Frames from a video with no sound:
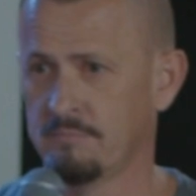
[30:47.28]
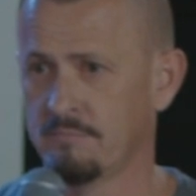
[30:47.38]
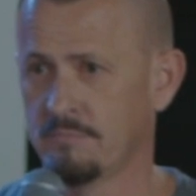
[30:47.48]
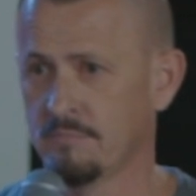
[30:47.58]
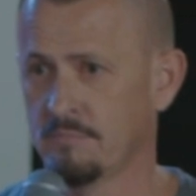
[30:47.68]

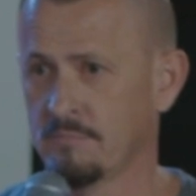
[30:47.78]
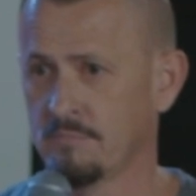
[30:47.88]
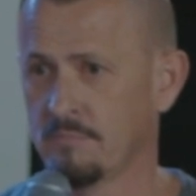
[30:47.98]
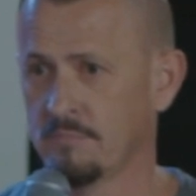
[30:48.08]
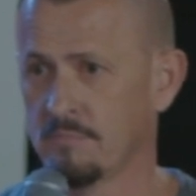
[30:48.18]

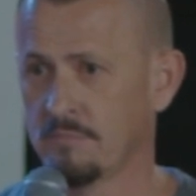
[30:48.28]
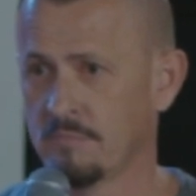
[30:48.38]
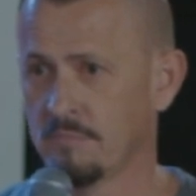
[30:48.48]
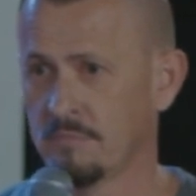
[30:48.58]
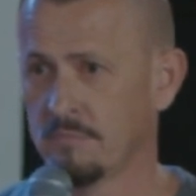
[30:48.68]

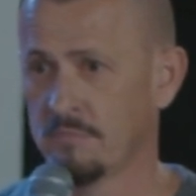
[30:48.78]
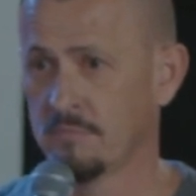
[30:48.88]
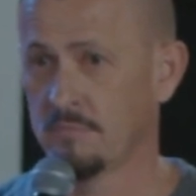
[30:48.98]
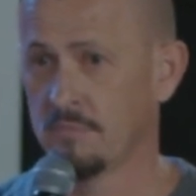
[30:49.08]
Nothing is said.